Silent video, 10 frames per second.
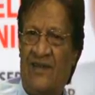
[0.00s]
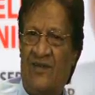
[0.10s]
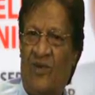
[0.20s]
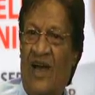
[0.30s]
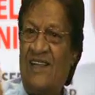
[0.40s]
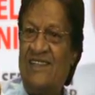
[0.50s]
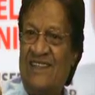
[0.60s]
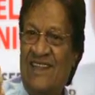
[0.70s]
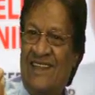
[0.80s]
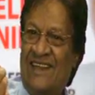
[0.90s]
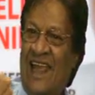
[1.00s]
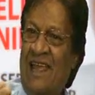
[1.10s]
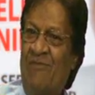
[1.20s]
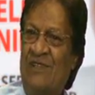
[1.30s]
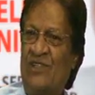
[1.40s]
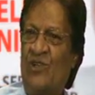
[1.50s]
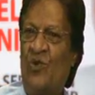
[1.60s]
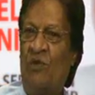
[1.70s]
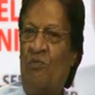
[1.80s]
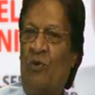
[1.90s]
Why is it that the name is so
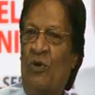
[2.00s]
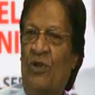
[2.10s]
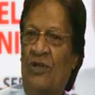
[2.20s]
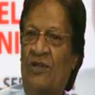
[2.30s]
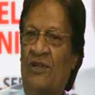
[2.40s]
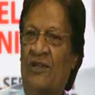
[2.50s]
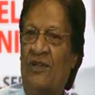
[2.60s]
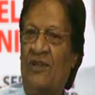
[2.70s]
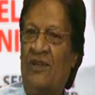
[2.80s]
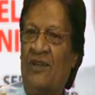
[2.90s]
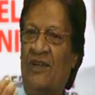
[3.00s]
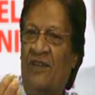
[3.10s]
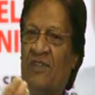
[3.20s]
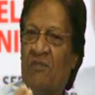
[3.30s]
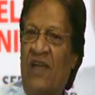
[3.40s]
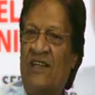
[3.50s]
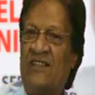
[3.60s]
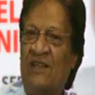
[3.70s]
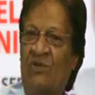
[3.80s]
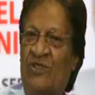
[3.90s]
important if the
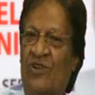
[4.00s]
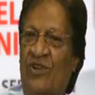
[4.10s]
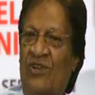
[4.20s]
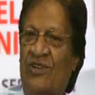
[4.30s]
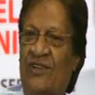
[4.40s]
medicine was good?